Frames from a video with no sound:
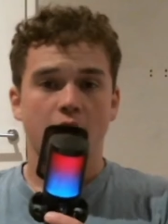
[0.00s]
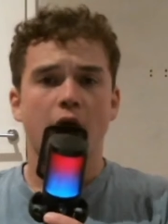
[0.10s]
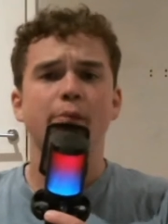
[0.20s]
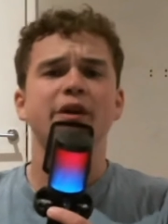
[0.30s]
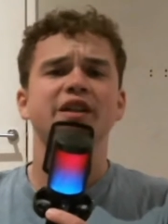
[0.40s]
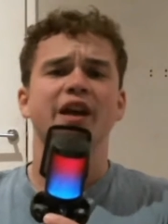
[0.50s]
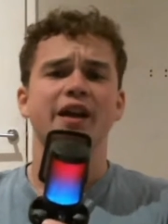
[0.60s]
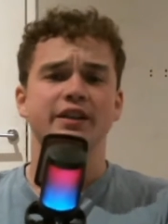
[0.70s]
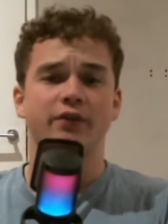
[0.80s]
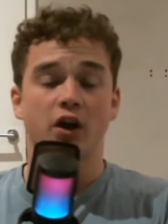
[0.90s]
Emory
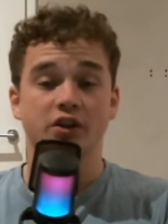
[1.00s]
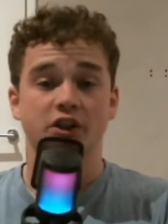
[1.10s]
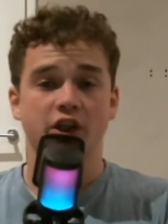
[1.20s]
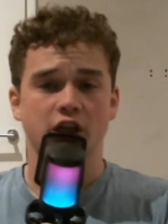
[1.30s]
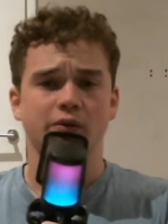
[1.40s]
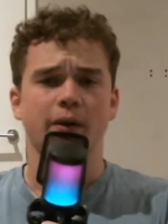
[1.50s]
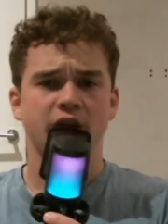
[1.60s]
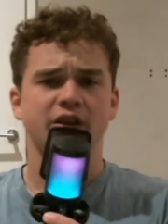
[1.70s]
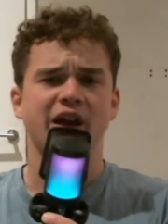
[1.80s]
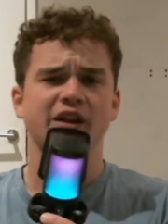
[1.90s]
Tate's fastest chess
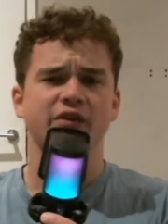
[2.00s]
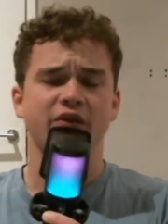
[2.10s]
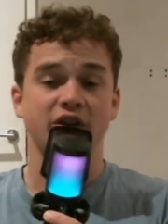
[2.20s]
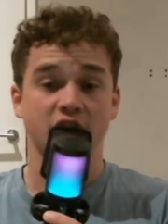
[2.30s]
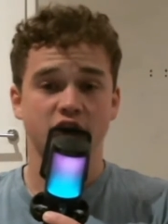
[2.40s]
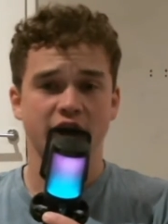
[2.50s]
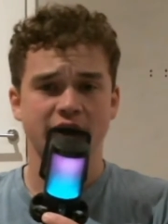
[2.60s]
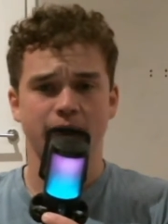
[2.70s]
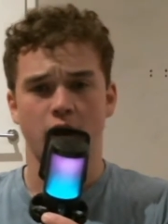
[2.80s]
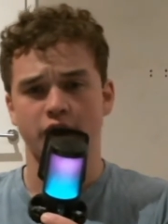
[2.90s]
win. Tate defeats a
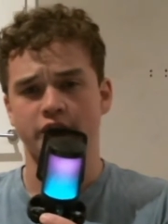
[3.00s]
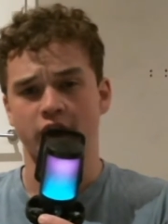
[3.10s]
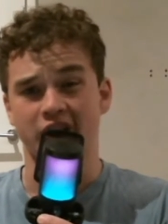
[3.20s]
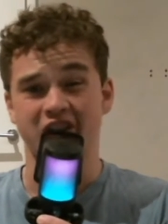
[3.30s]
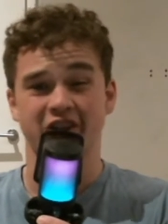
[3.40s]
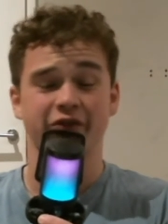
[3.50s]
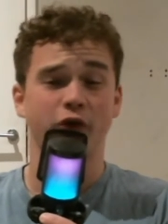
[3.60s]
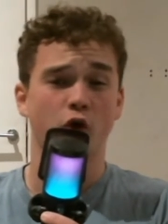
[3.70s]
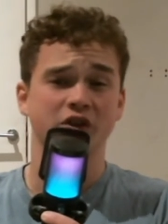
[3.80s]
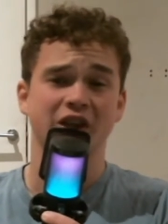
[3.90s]
chess master in just
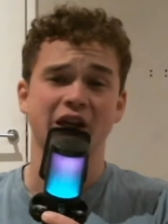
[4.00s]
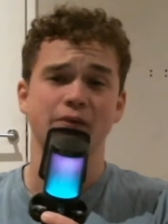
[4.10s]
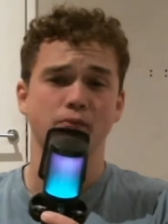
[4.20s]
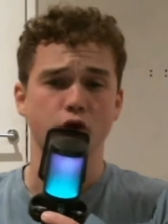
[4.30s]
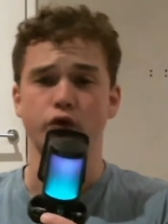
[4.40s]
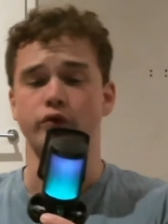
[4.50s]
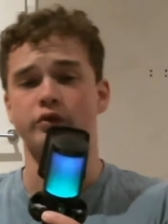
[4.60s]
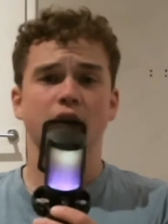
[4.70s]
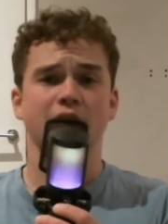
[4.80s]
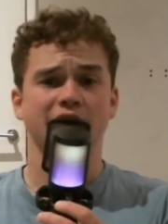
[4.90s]
14
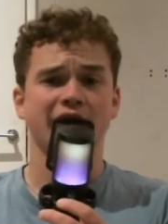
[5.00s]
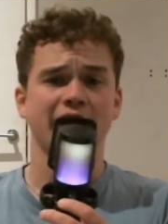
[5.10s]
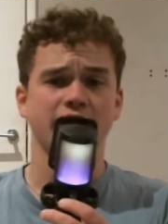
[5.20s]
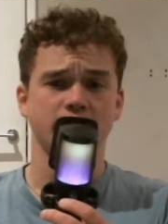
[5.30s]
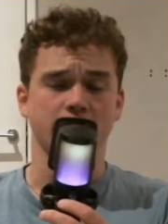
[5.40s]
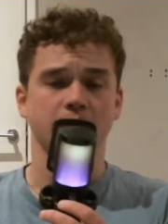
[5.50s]
moves. Let's get into it.